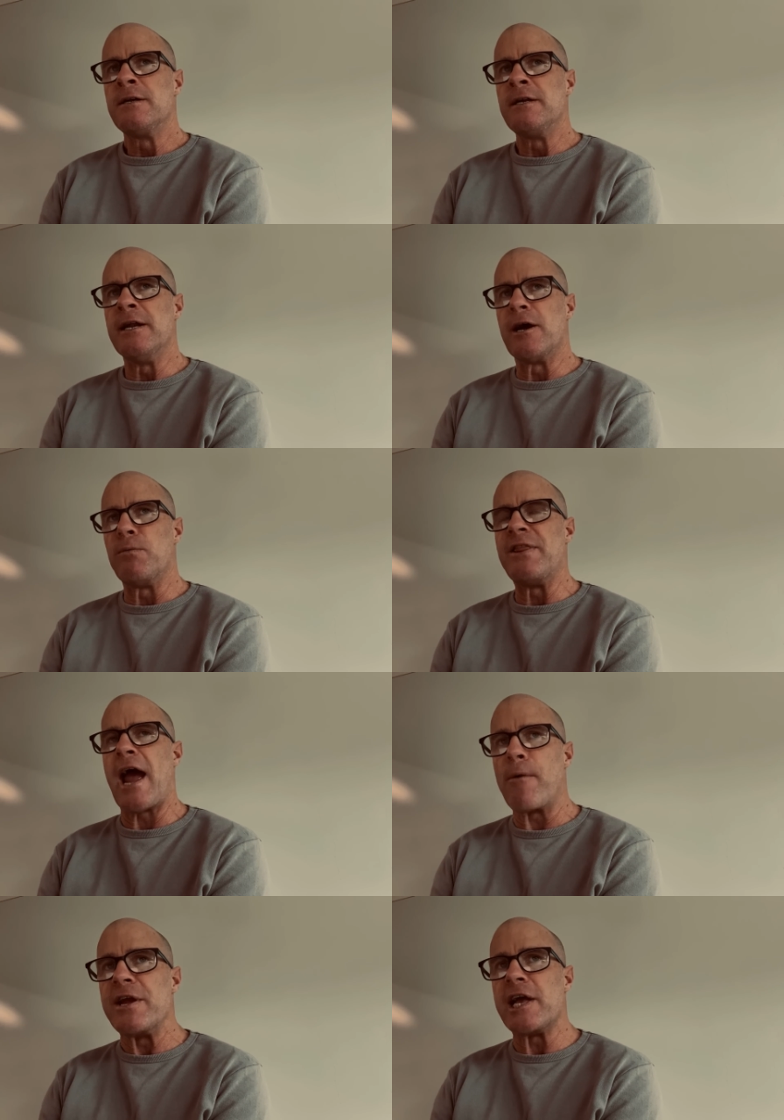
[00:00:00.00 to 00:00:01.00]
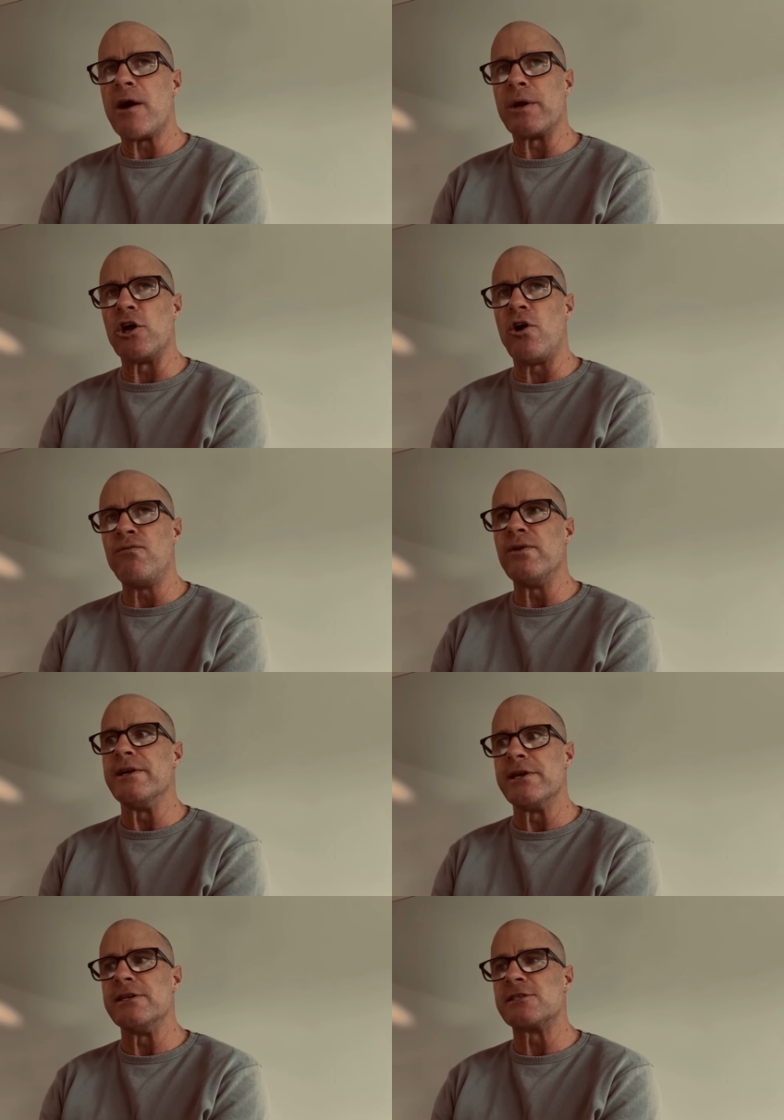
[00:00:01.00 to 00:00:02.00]
with Harry going off, we
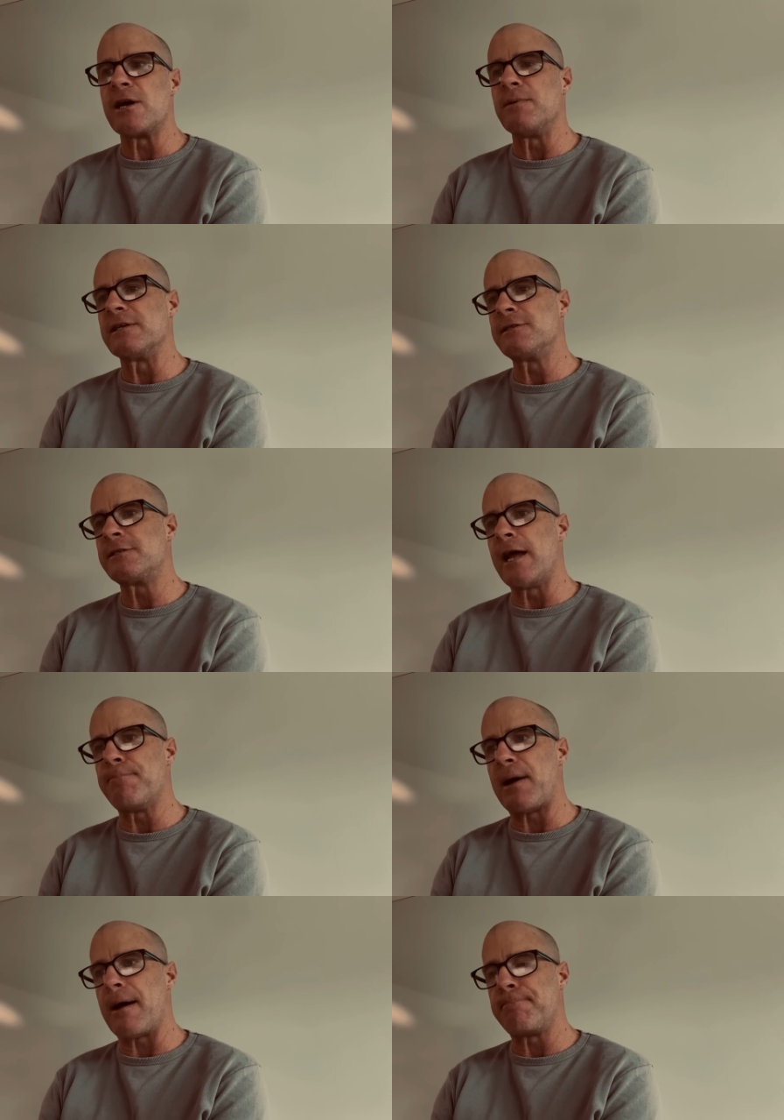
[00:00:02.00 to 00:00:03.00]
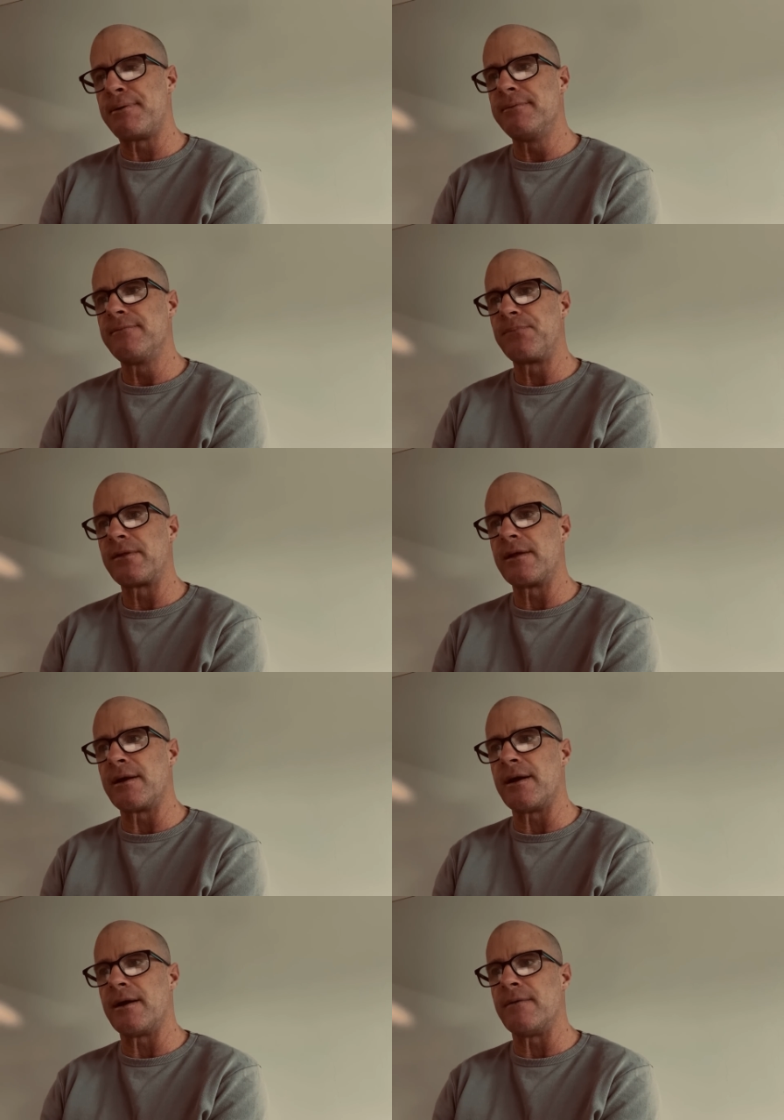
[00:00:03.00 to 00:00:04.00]
needed someone to step up
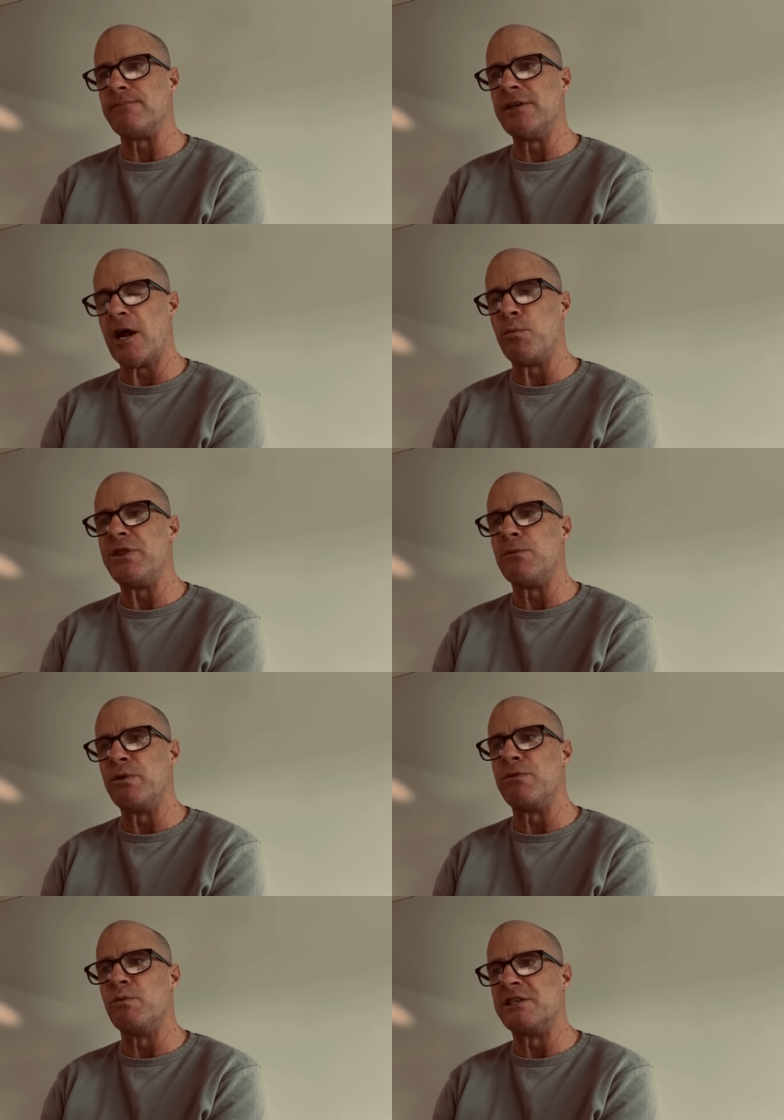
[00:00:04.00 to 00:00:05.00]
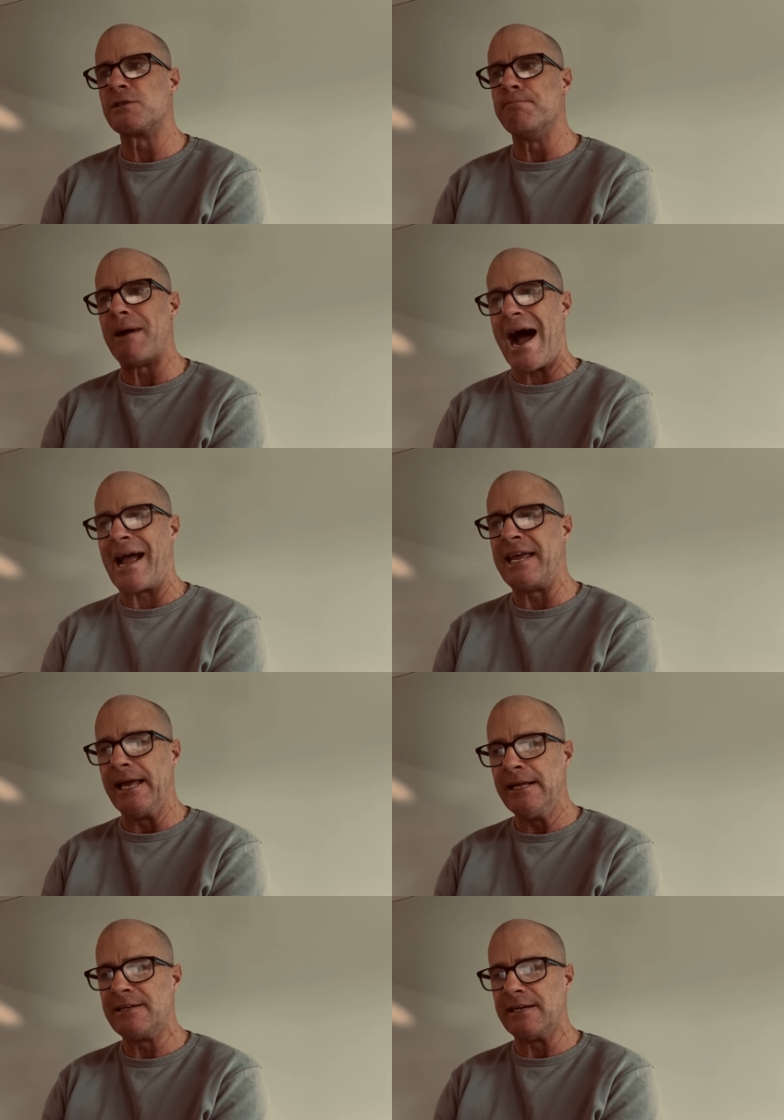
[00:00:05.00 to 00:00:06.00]
with some
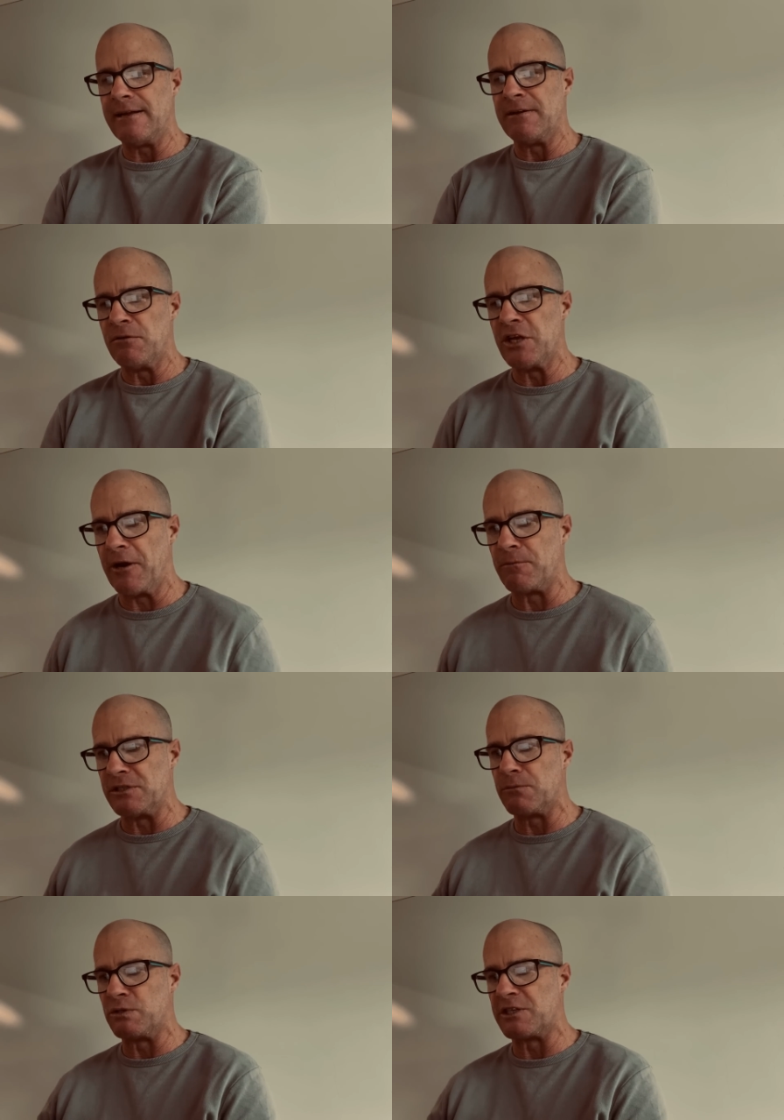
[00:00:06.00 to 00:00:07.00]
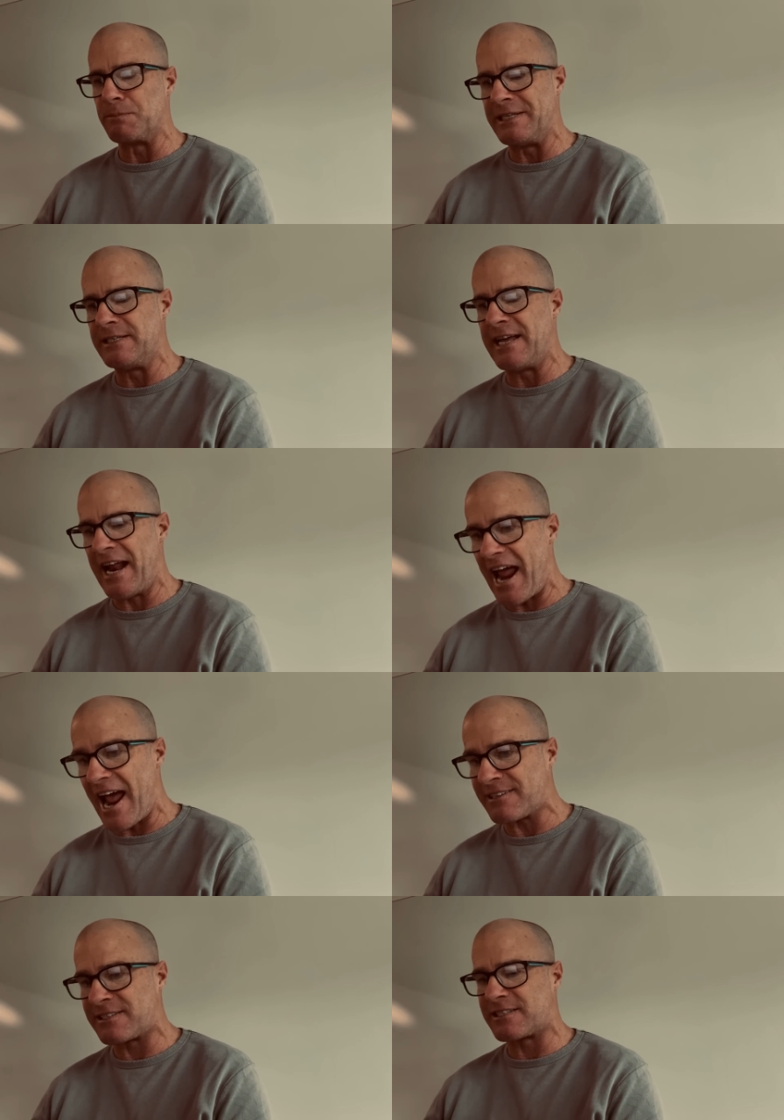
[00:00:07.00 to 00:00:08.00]
marking to get, with some get
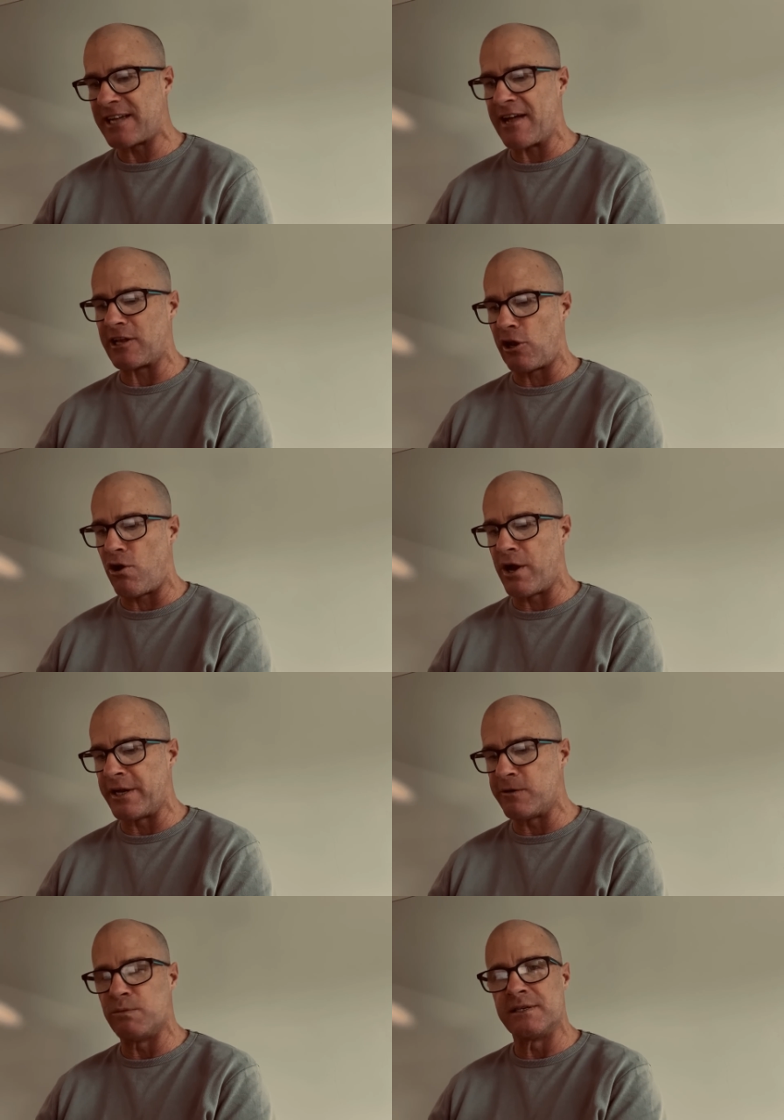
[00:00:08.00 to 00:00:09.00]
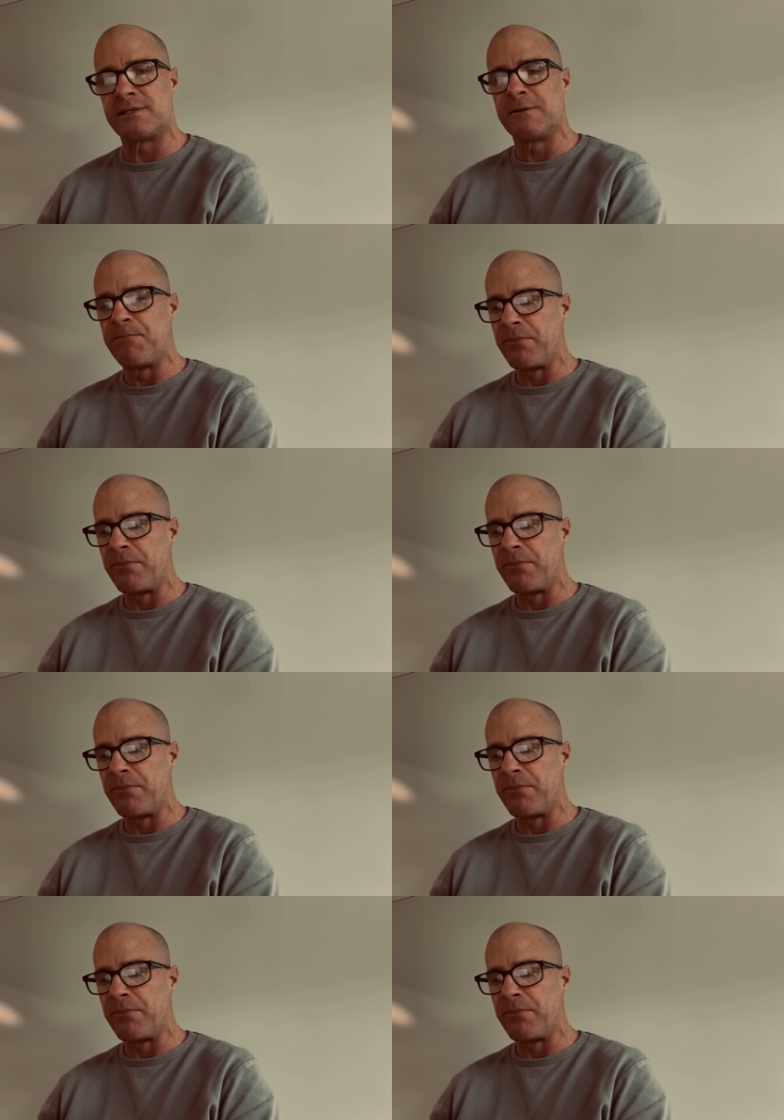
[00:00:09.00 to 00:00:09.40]
outs down the line, and it was